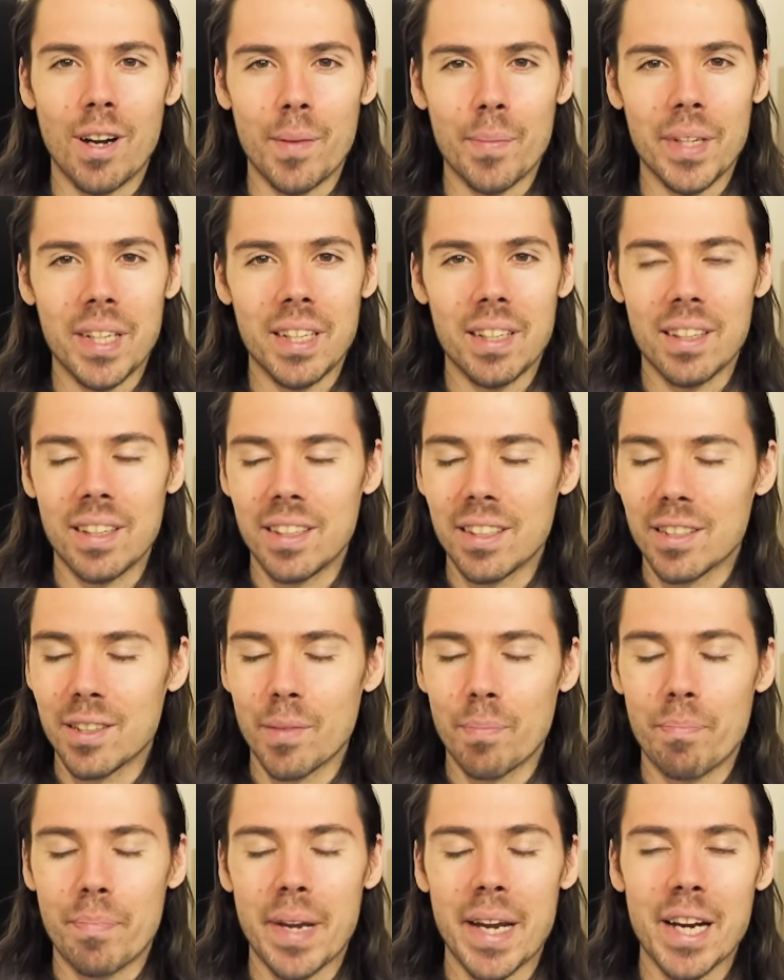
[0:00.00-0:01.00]
I mean, it's
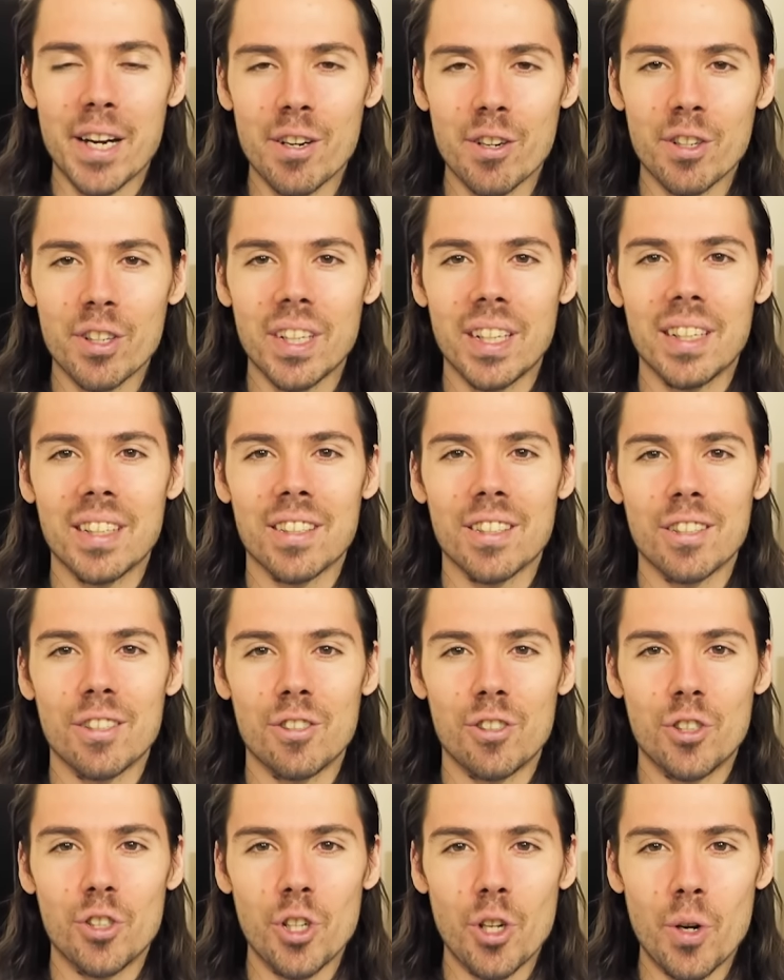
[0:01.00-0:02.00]
a parody, it's a
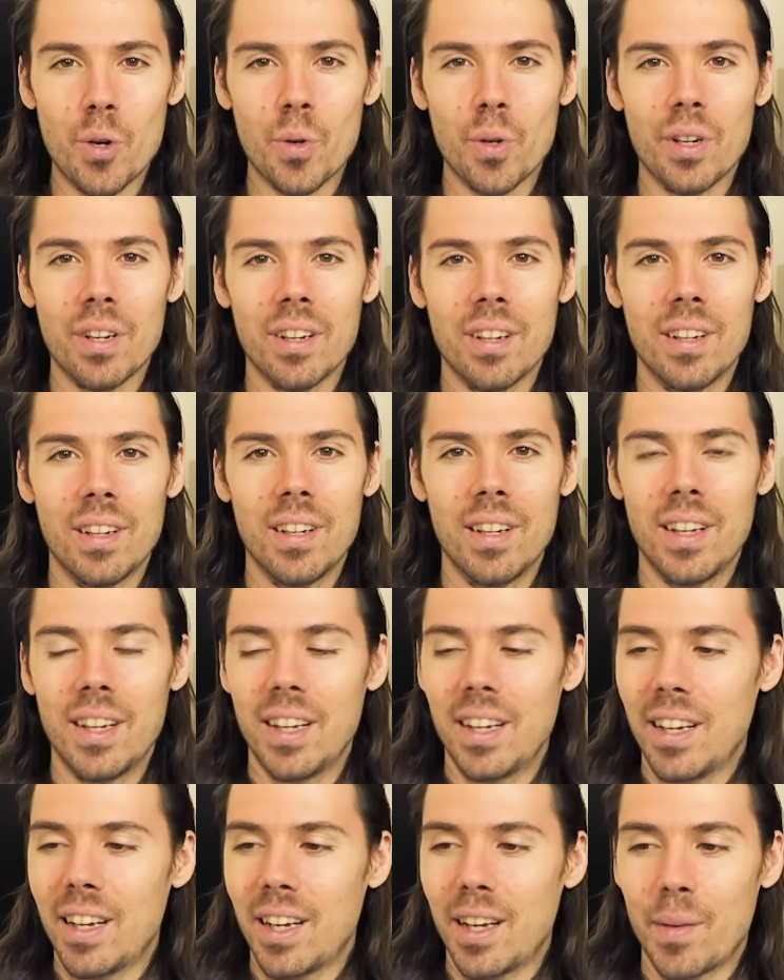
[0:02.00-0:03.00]
joke.
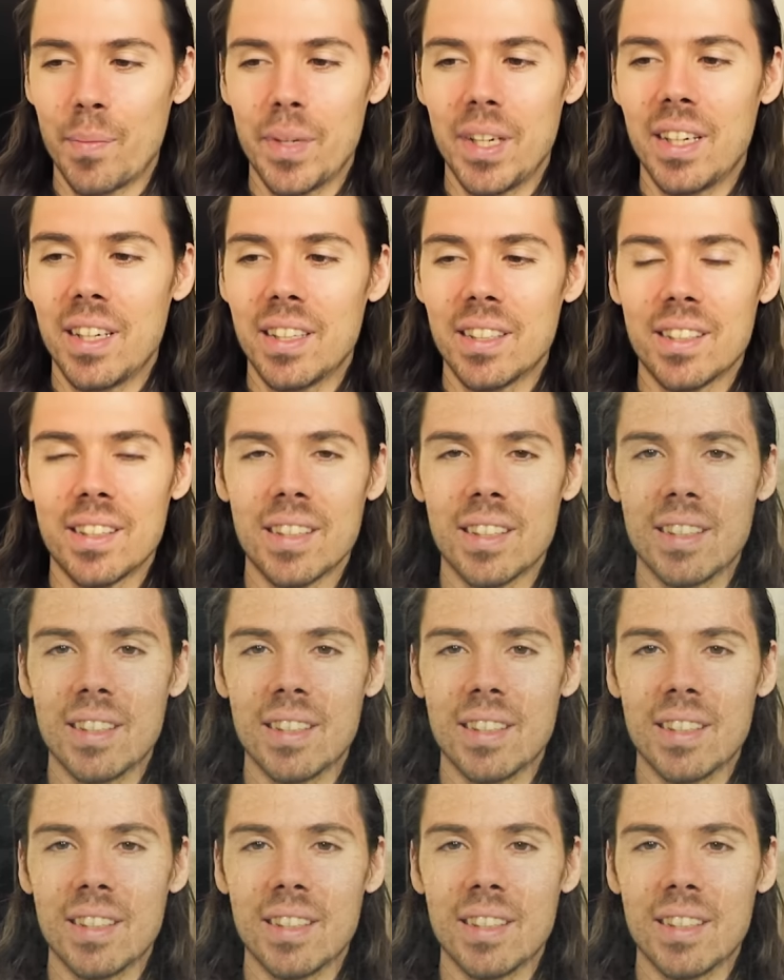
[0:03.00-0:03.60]
I mean, it's